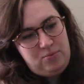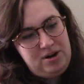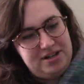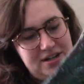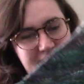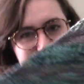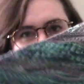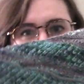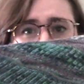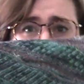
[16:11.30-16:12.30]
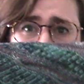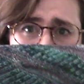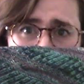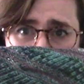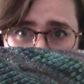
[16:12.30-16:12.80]
worked on.
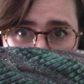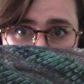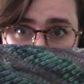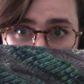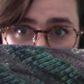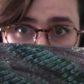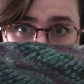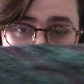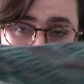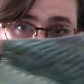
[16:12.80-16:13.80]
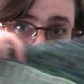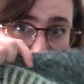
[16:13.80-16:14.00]
I got this done, this